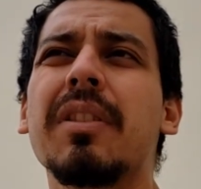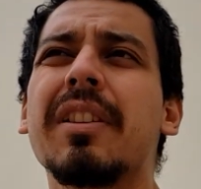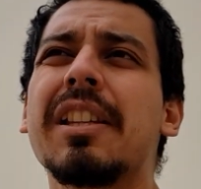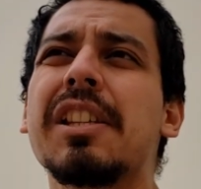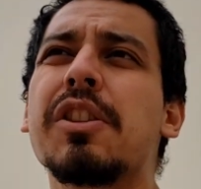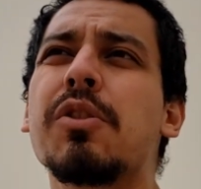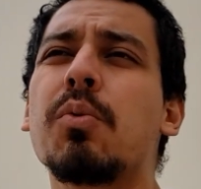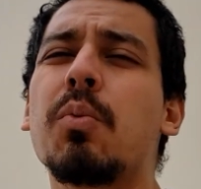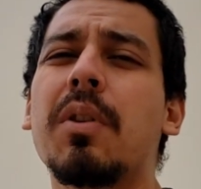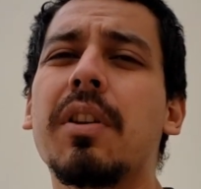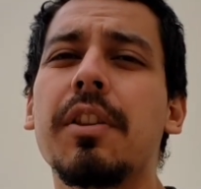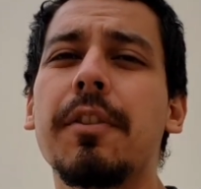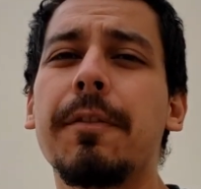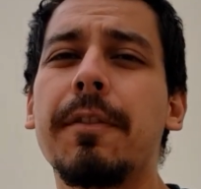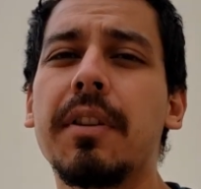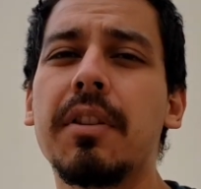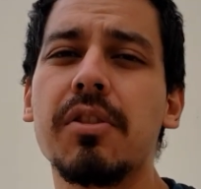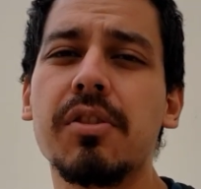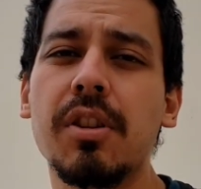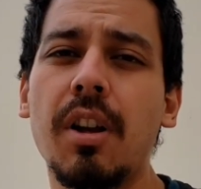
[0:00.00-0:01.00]
and this is where the
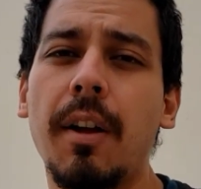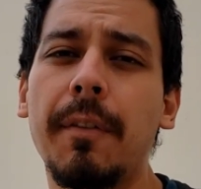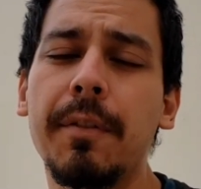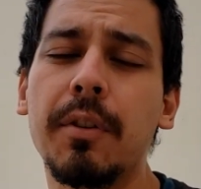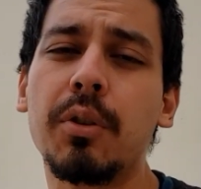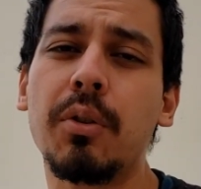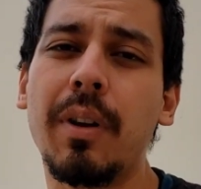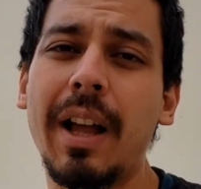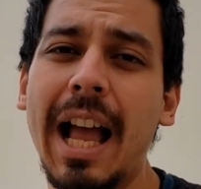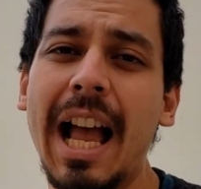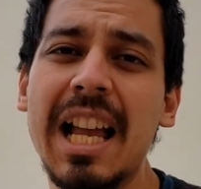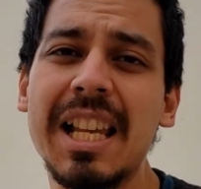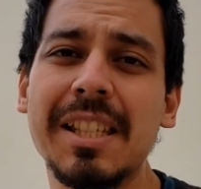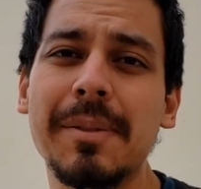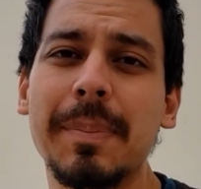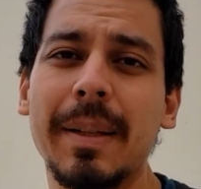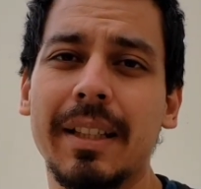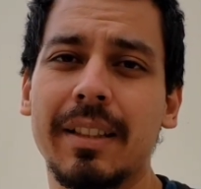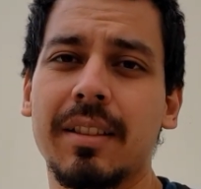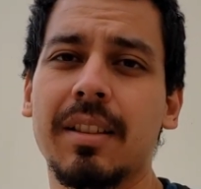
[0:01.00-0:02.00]
philosophical
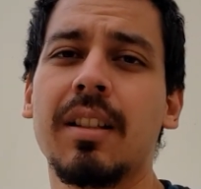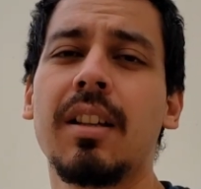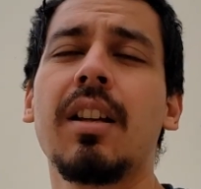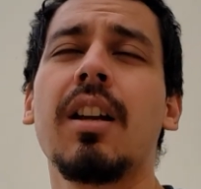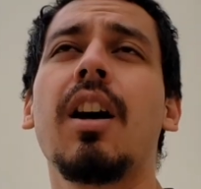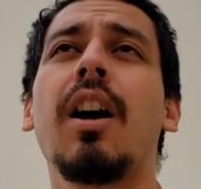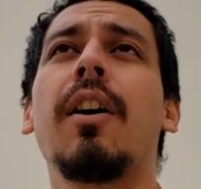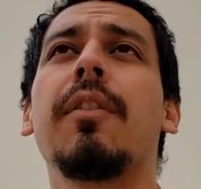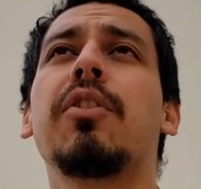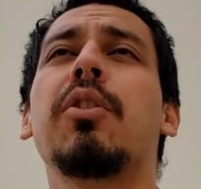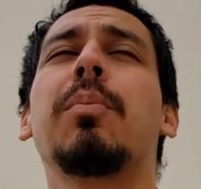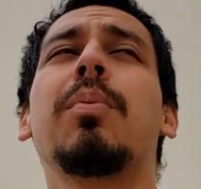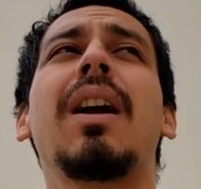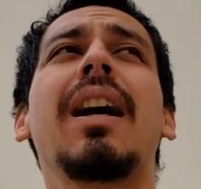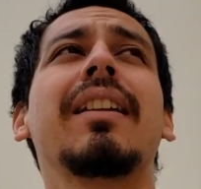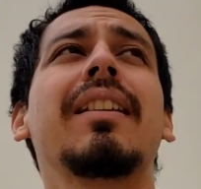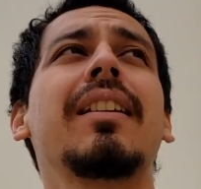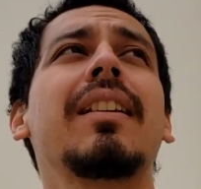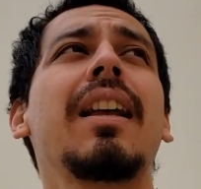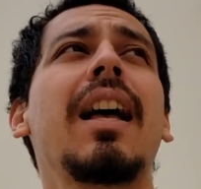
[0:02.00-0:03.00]
aspect of the
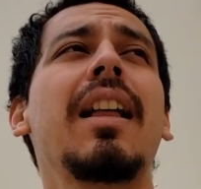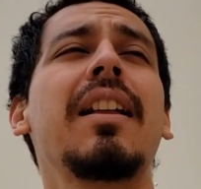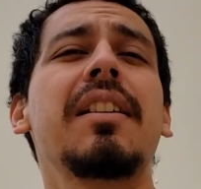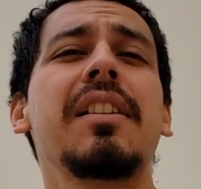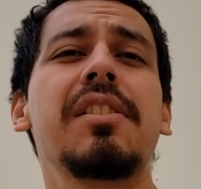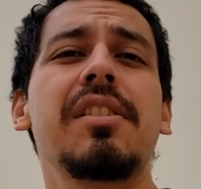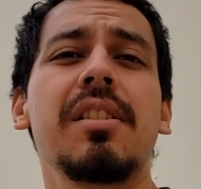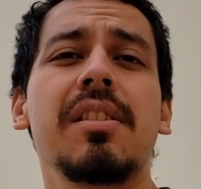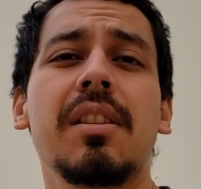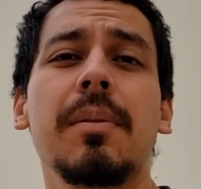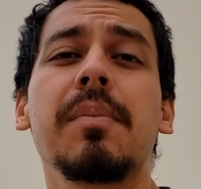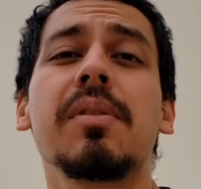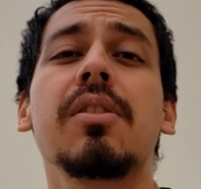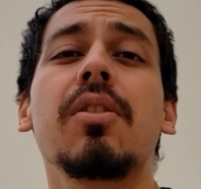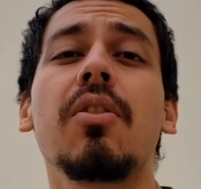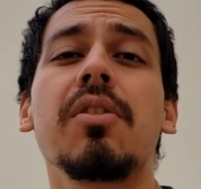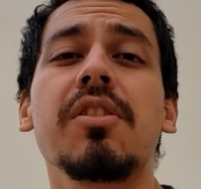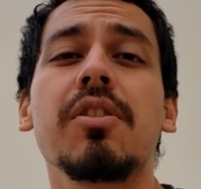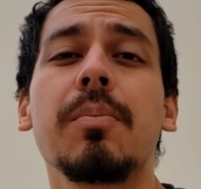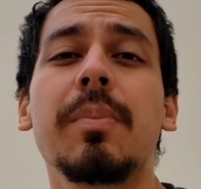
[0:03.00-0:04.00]
practicality system
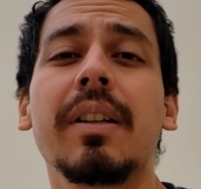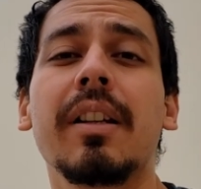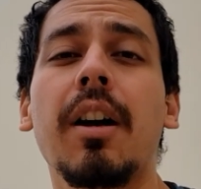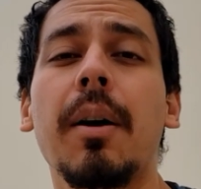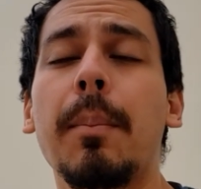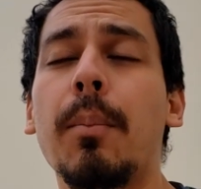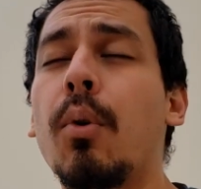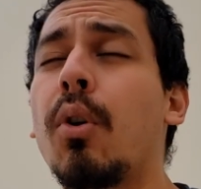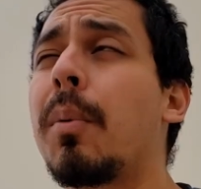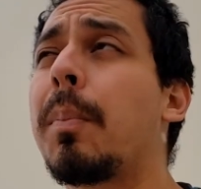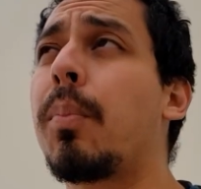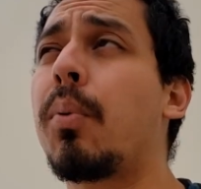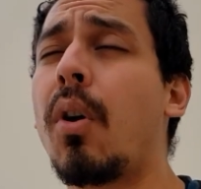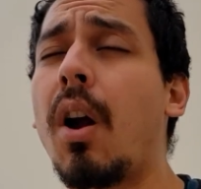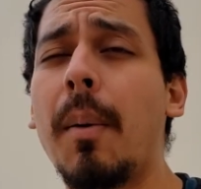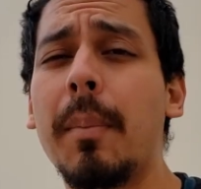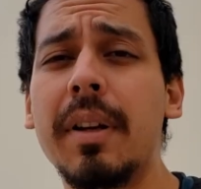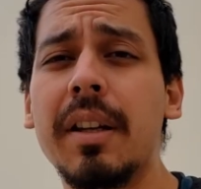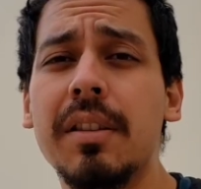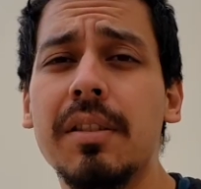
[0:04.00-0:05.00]
starts to become more
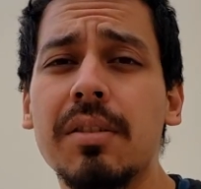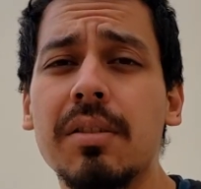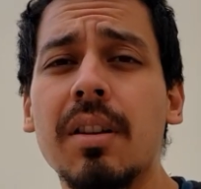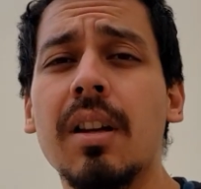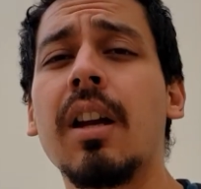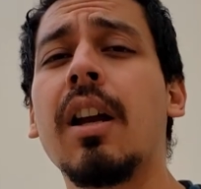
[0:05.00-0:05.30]
prominent,